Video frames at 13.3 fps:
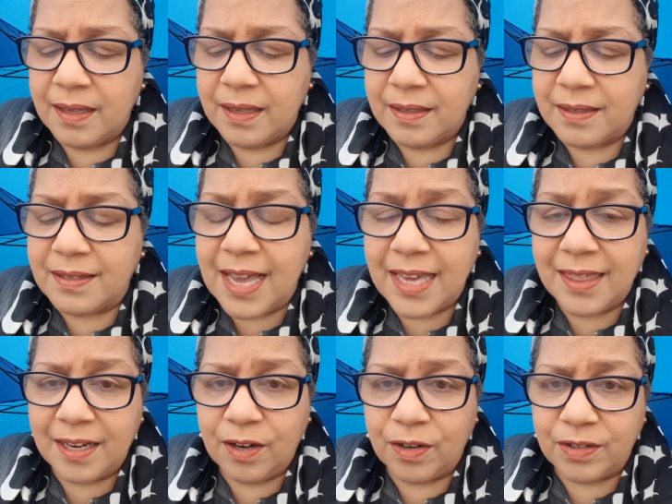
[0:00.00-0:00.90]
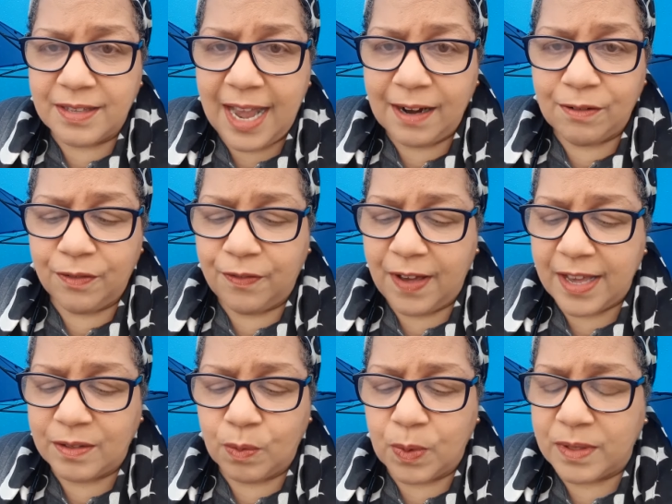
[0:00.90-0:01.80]
Say that her
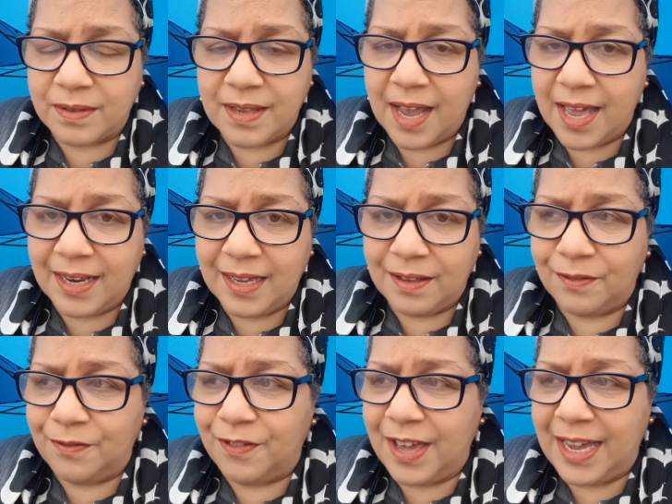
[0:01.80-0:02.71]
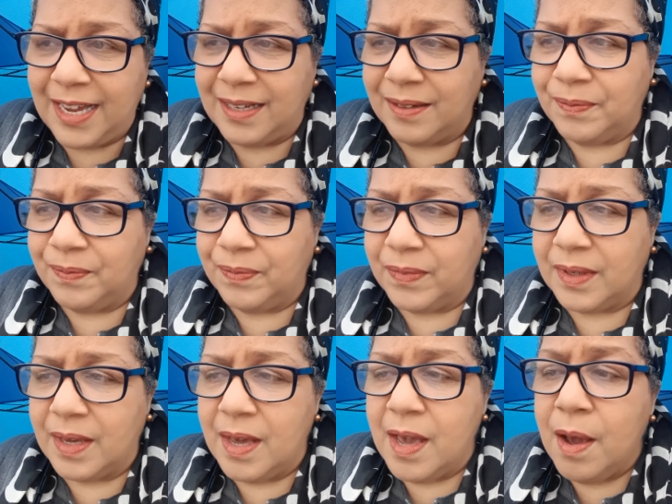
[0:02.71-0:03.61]
sacrifice was not in vain.
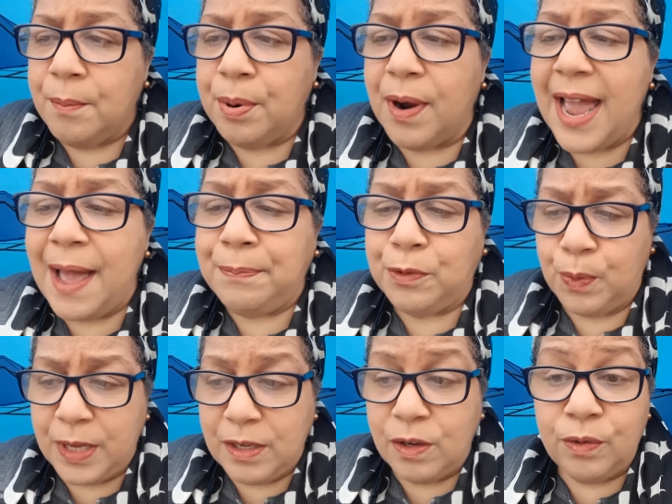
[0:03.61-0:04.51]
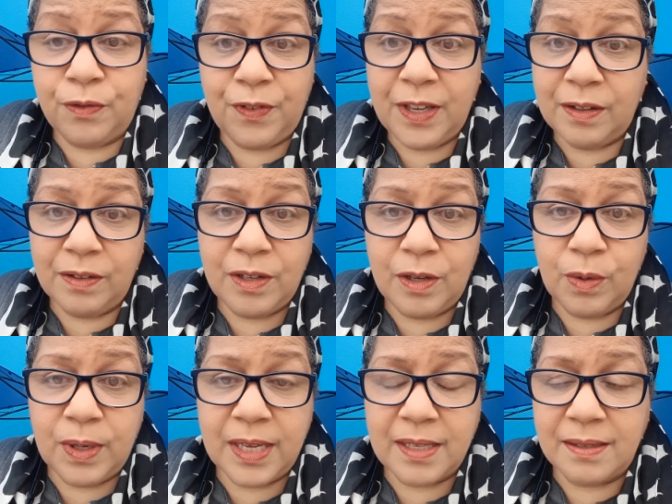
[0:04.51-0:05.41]
Perhaps when you feel
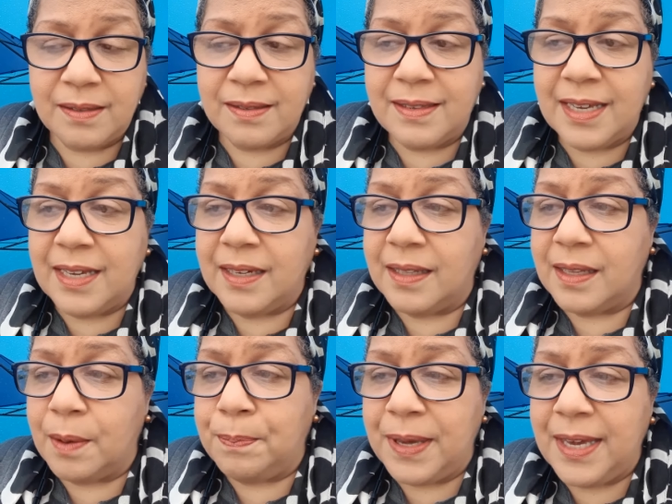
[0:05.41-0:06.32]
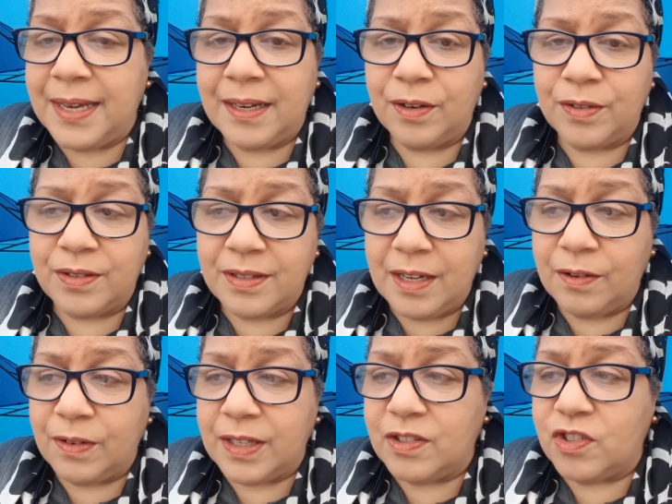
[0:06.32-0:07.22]
you can steal a peek at her
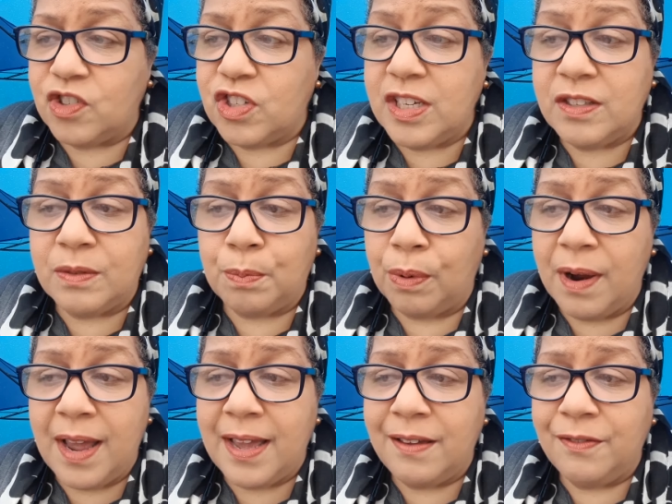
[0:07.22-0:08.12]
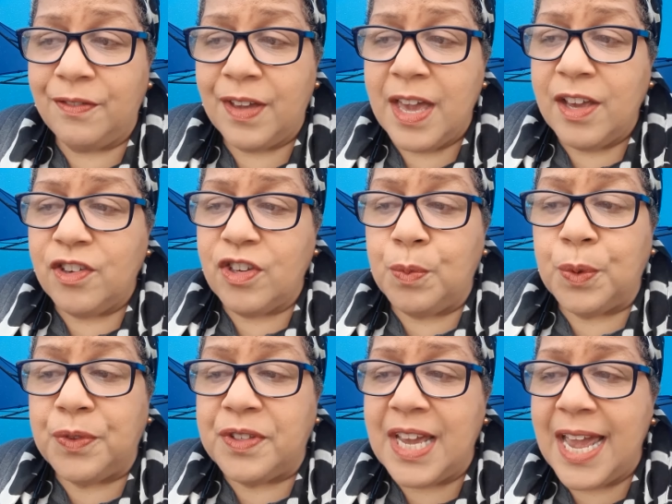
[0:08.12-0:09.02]
secrets, she's brave. She
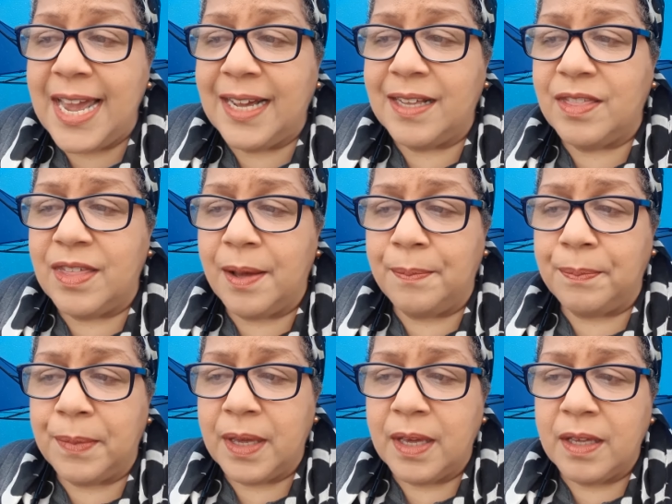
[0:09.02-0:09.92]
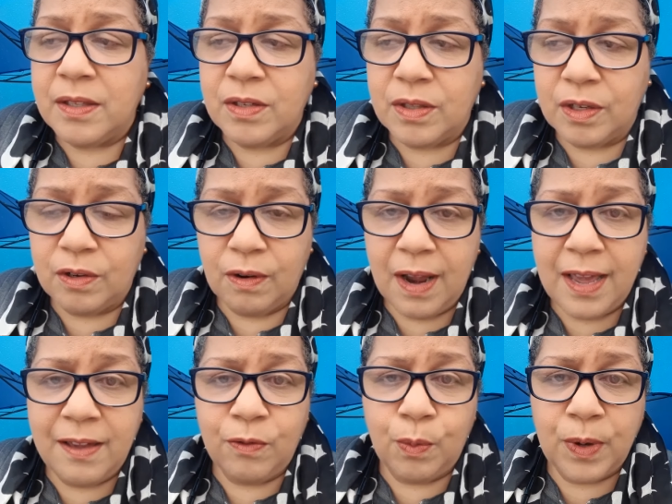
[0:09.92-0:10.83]
will take them to the
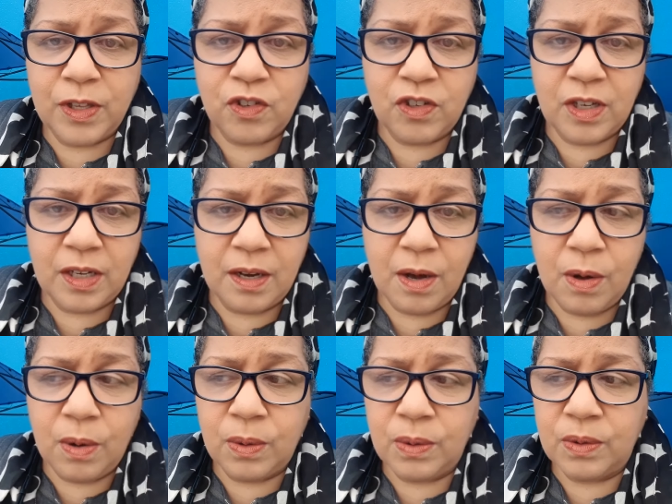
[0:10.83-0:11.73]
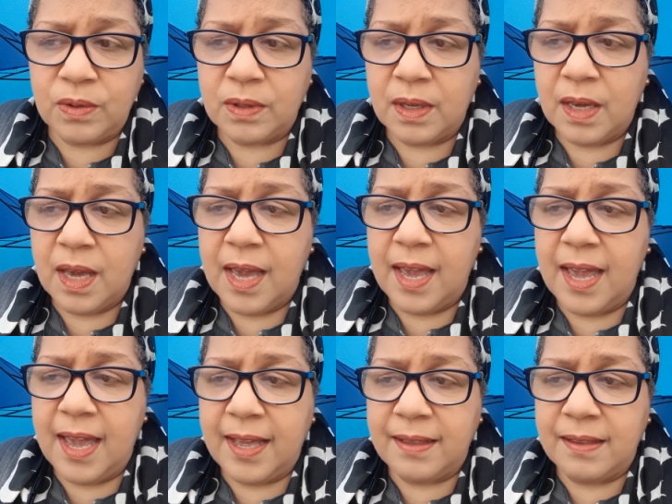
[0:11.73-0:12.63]
grave when she goes,
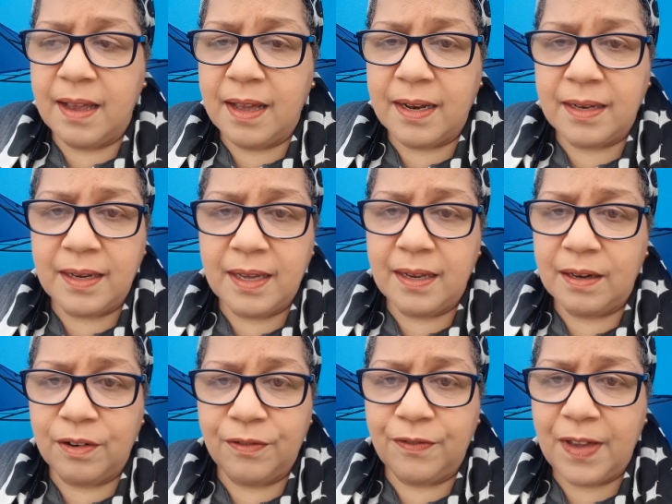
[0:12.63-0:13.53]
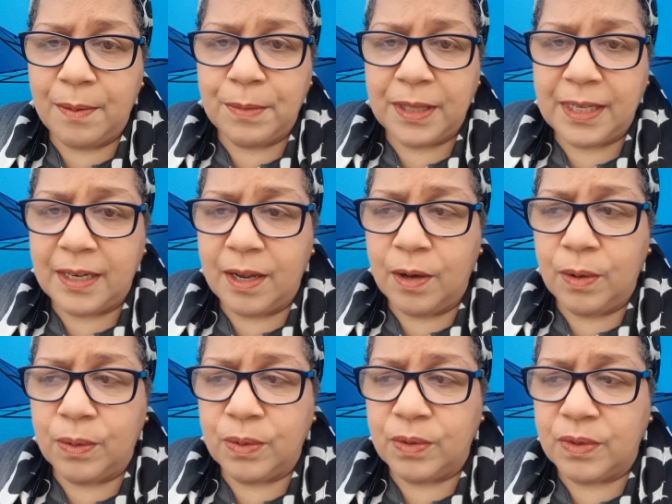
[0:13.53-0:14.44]
and none in her family
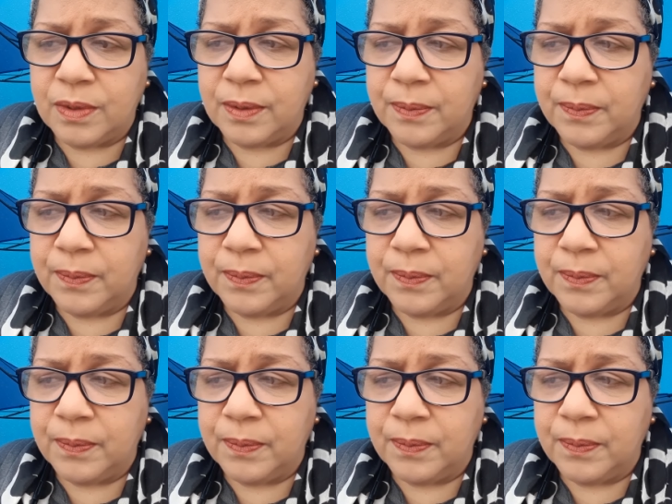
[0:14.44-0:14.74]
knows.